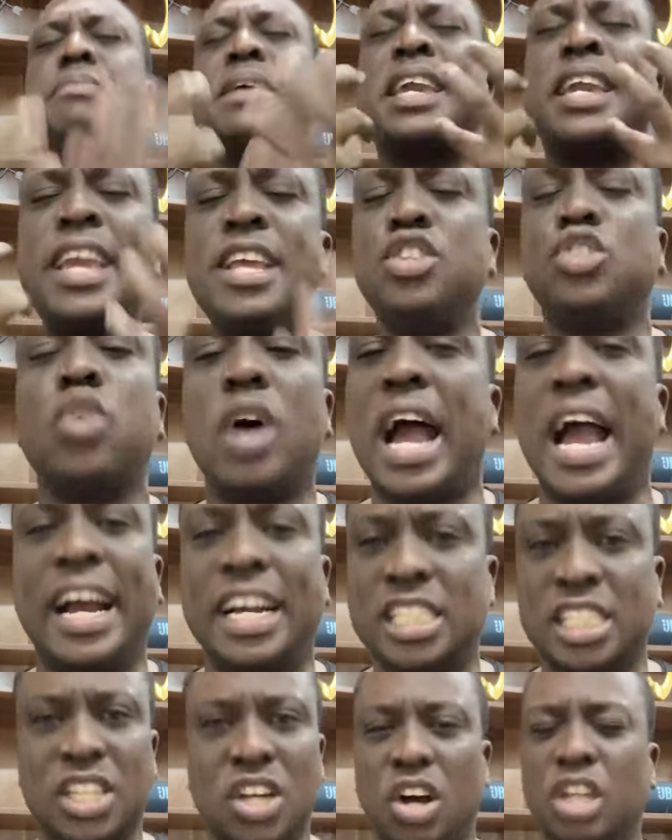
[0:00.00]
Begin to
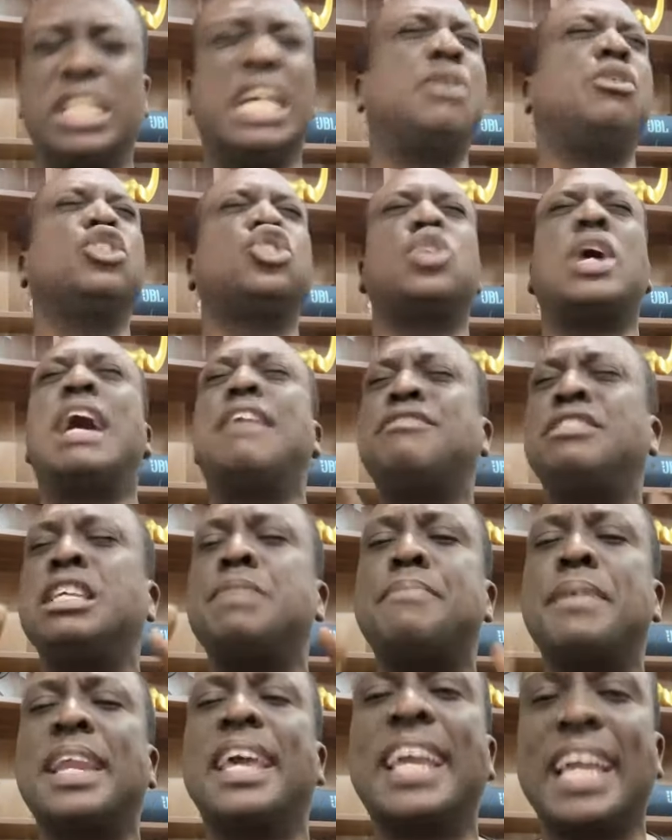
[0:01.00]
ask God, I want to have
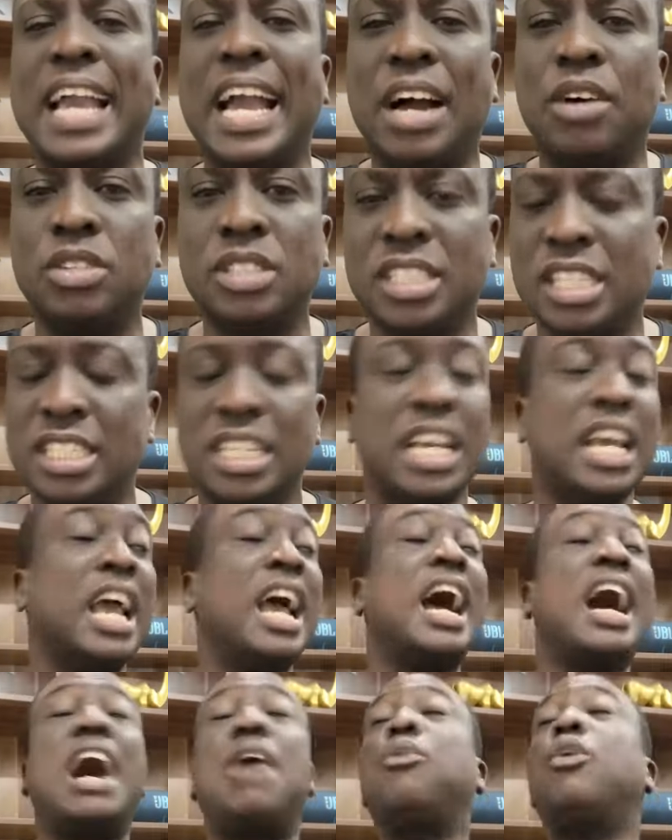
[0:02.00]
deeper encounters.
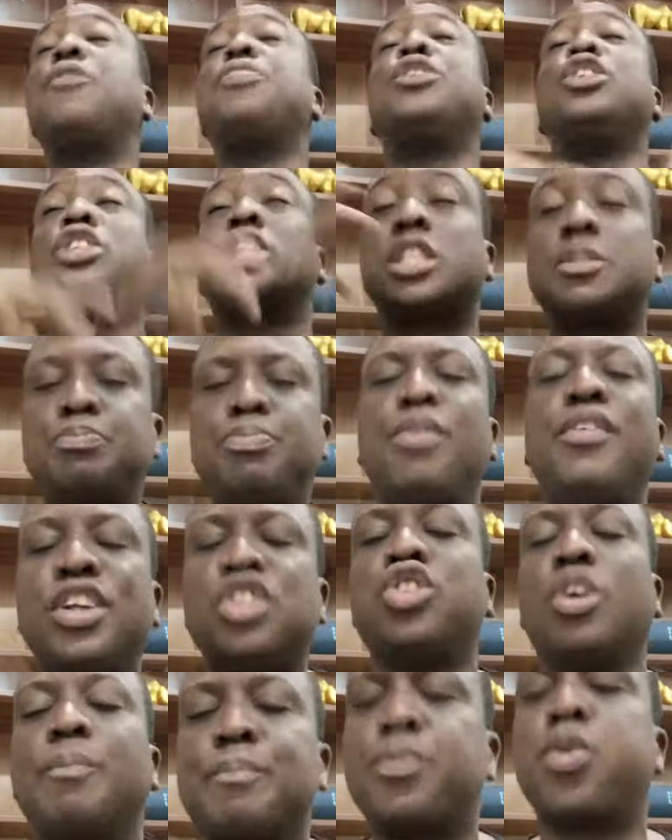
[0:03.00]
I want the spirit
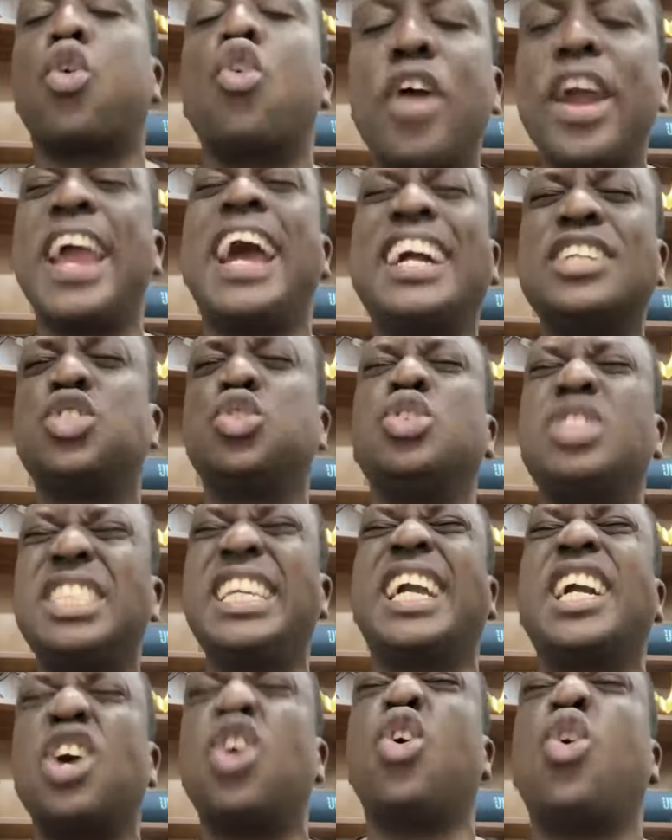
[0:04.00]
of prayer to
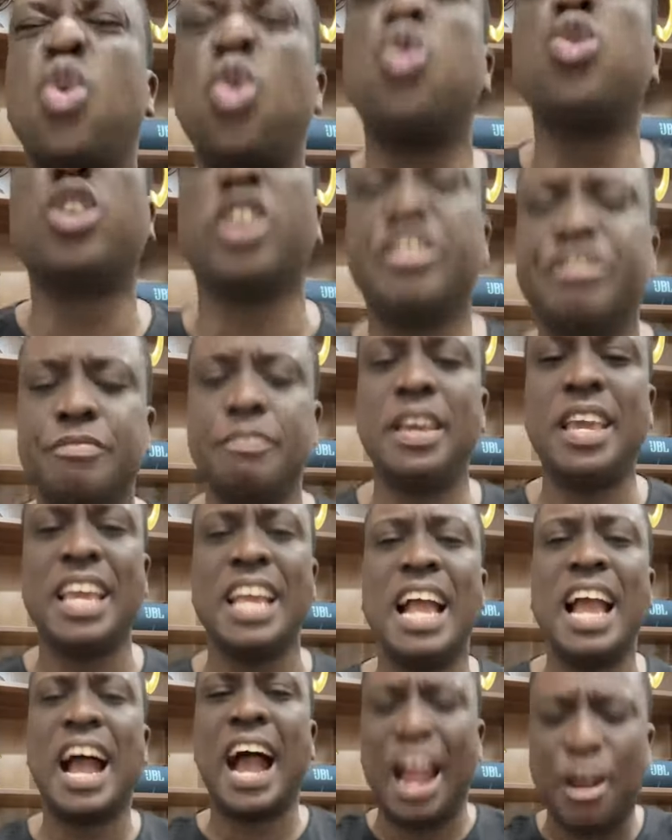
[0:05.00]
take a hold of me.
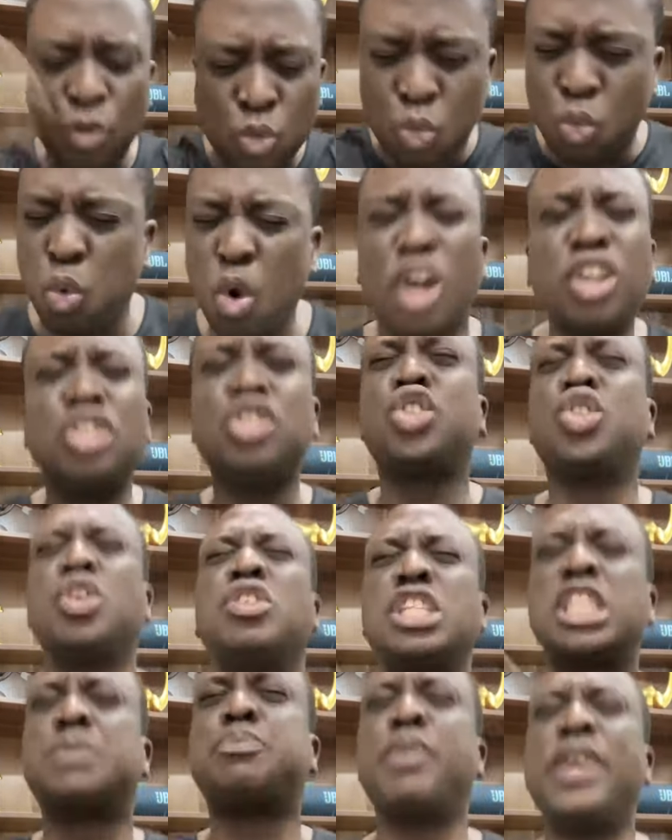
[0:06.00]
I want the
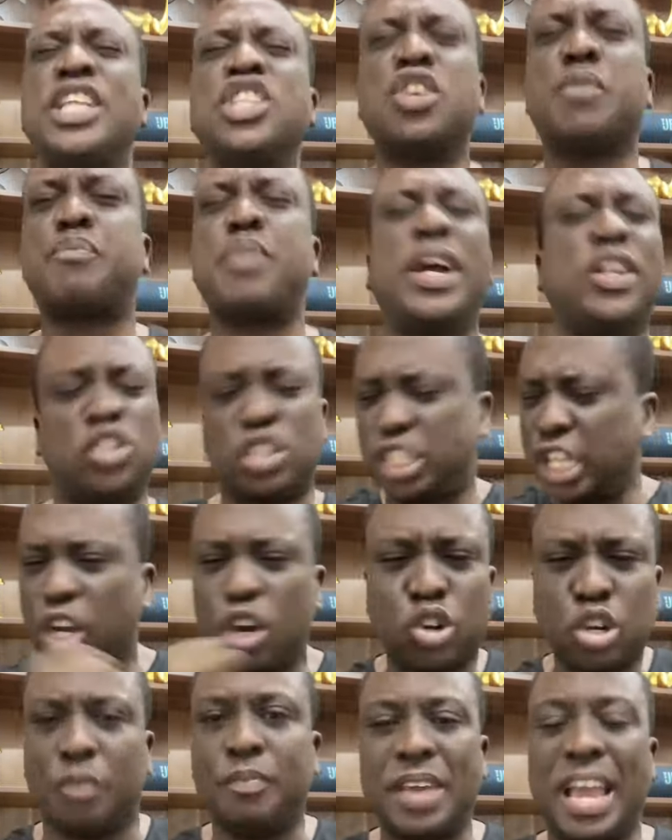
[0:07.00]
spirit of prayer to take
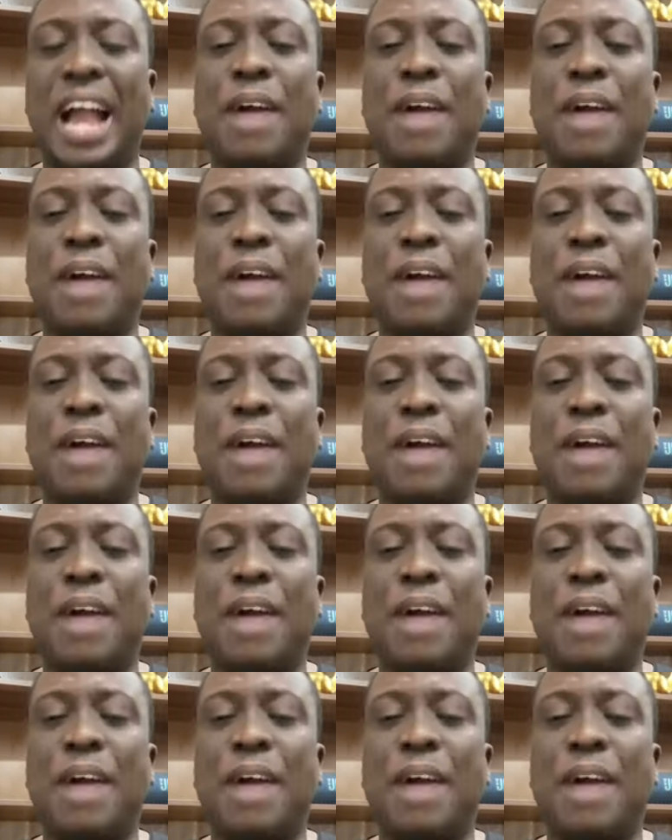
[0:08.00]
hold of me.